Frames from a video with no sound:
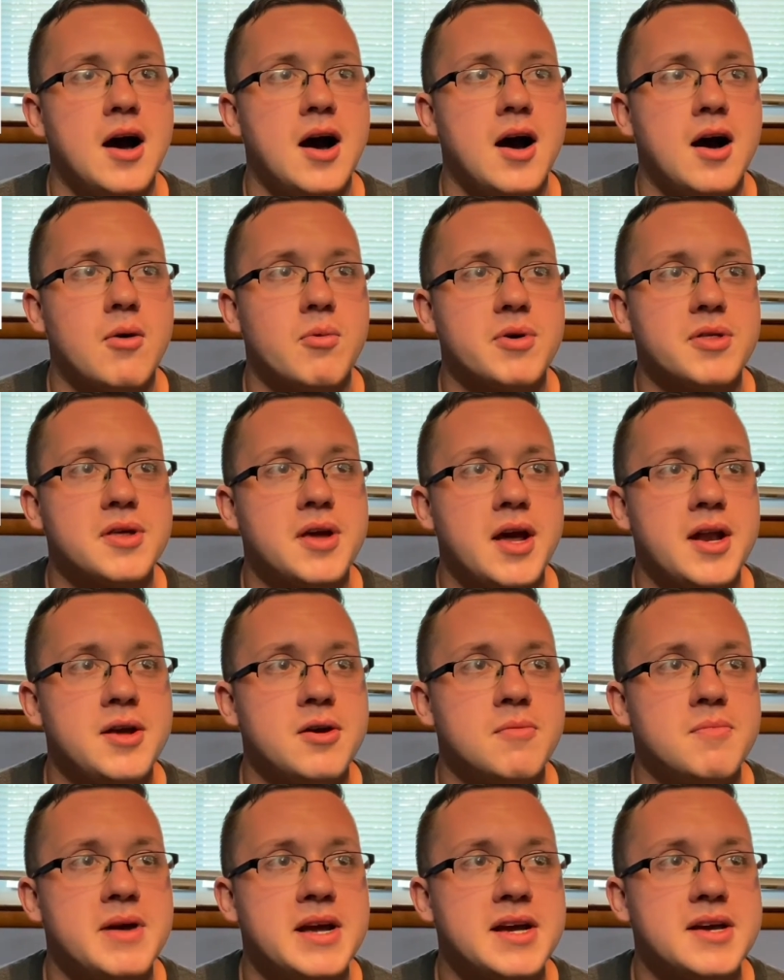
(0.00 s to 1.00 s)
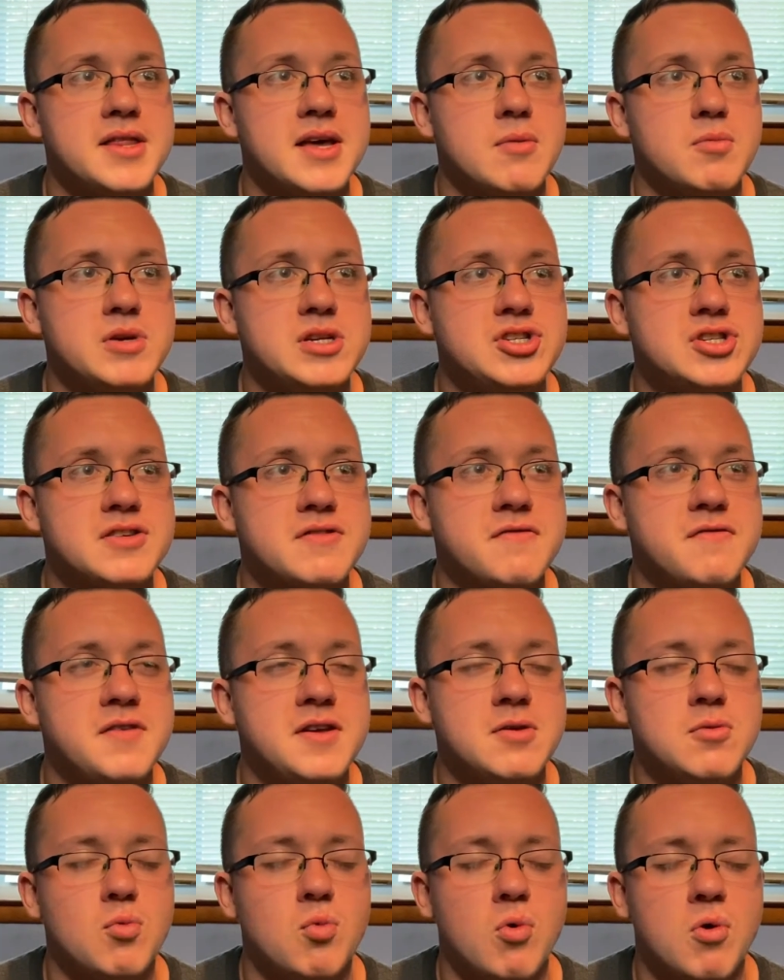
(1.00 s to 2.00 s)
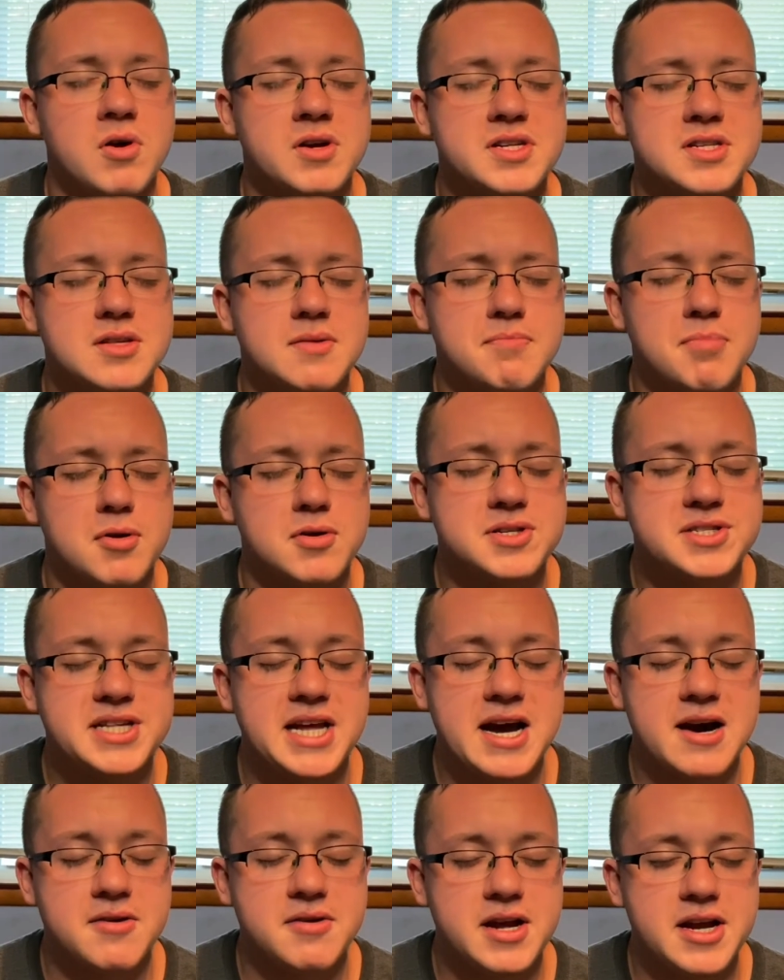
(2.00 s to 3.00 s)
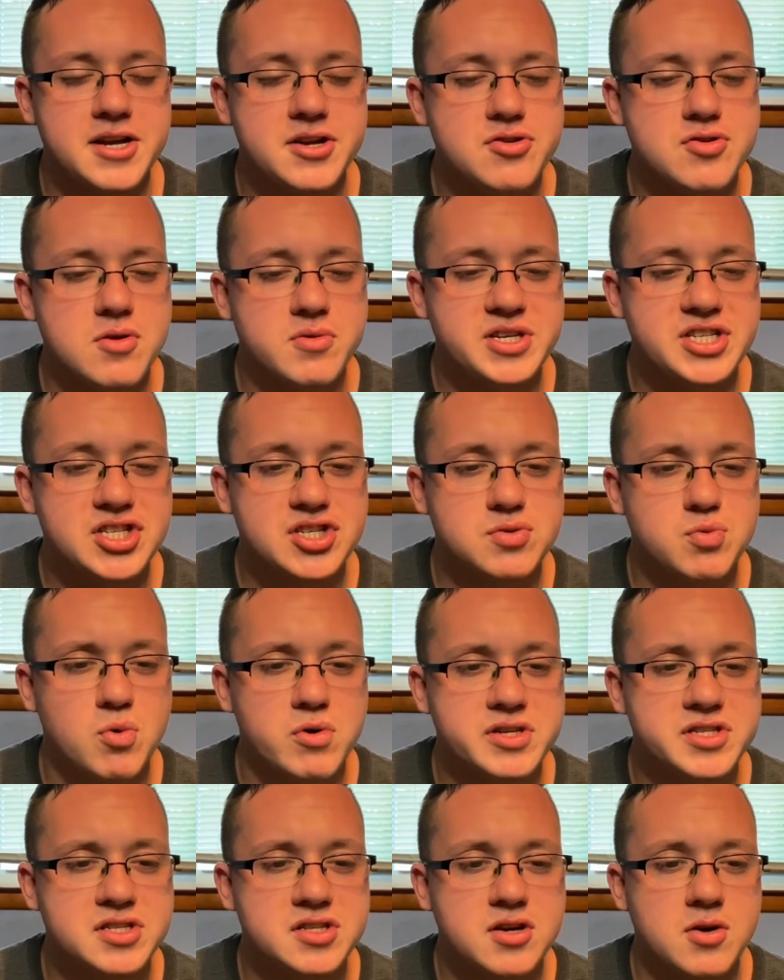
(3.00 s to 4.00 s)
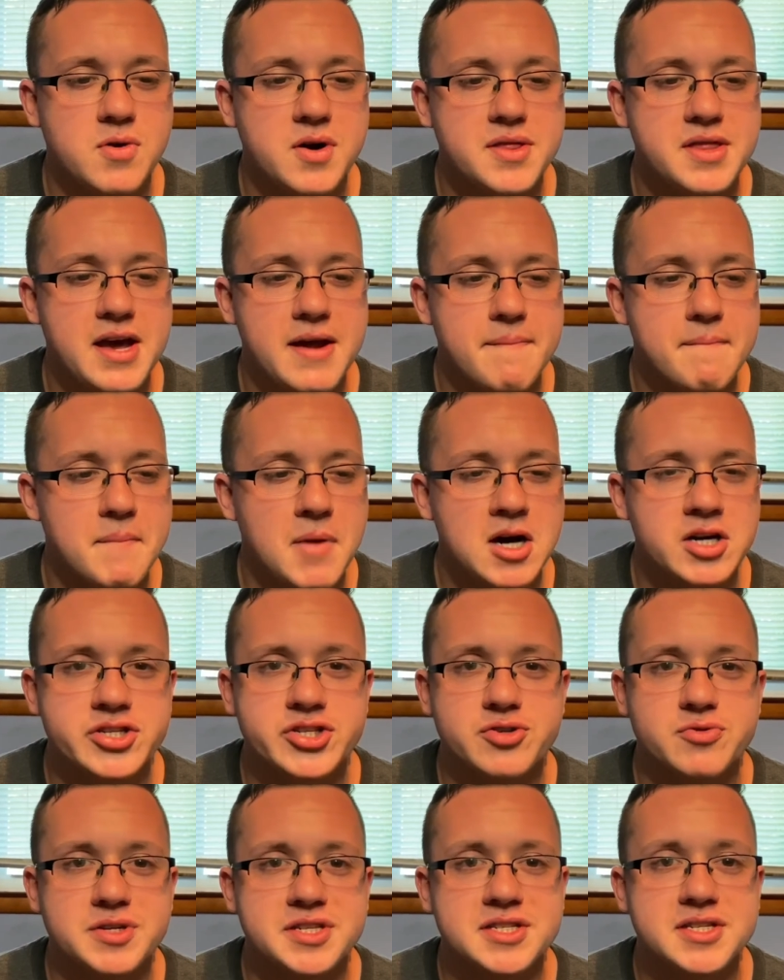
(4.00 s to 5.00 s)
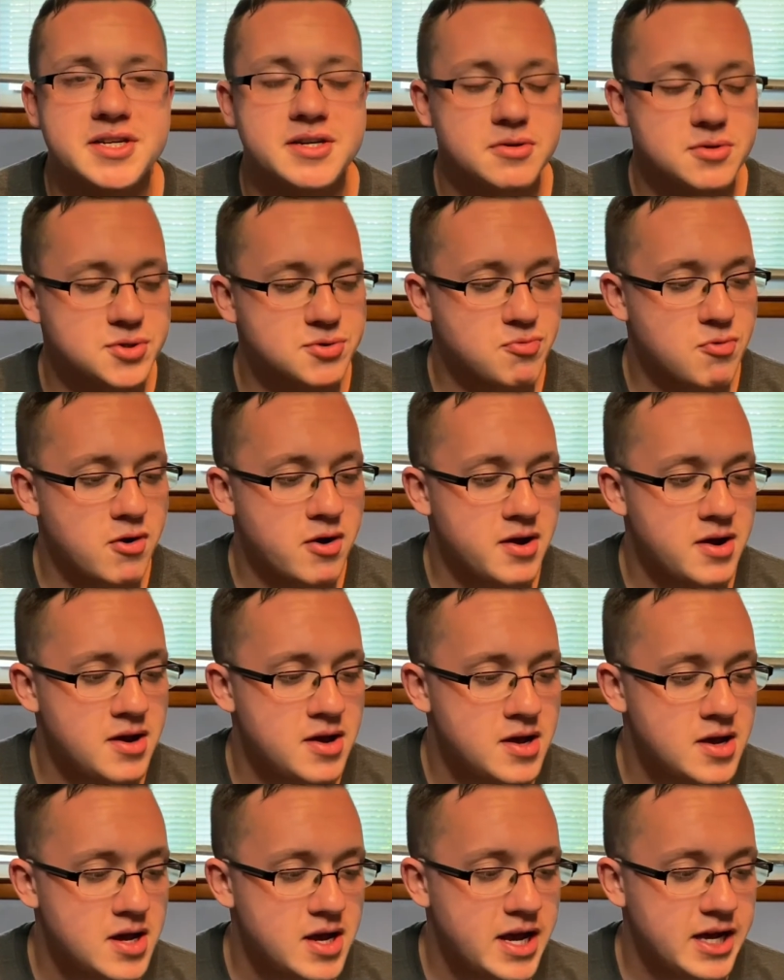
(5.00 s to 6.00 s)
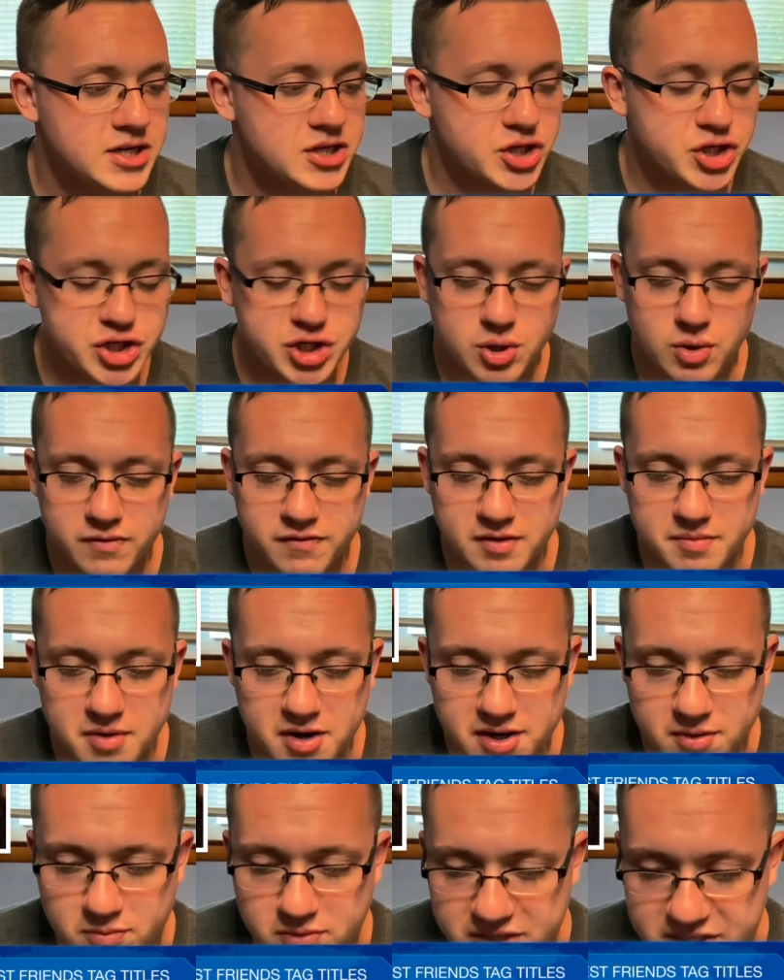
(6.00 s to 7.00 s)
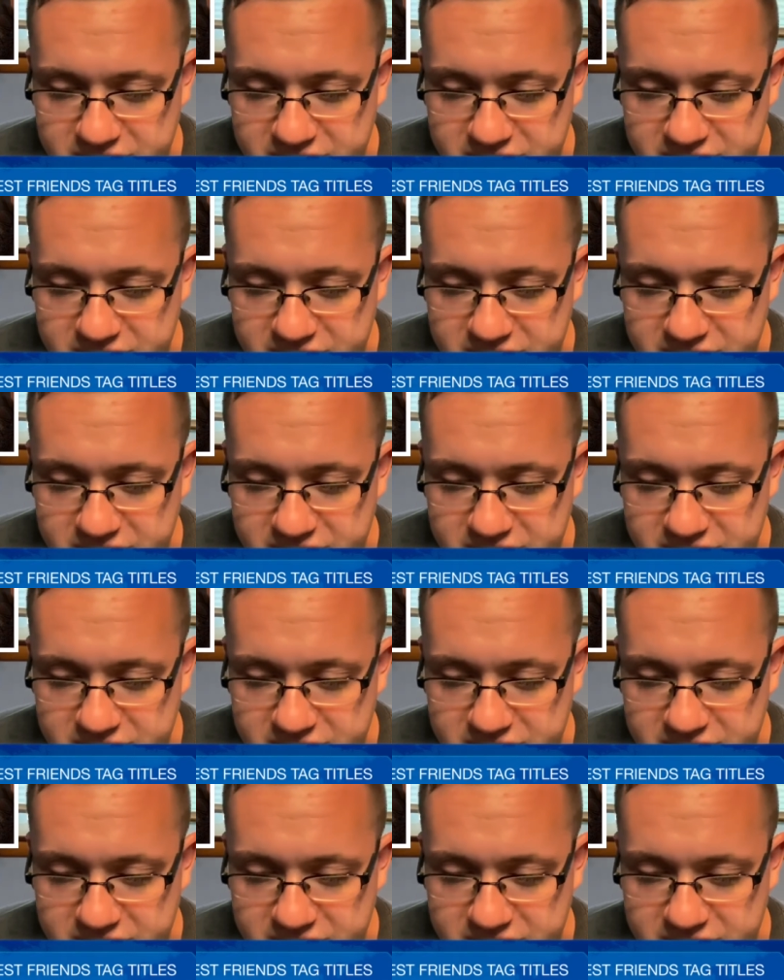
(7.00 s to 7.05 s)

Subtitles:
with Kenny Omega that we just feel wants to burst out, and you know he just wants to go on that monstrous singles run and just show everybody what he's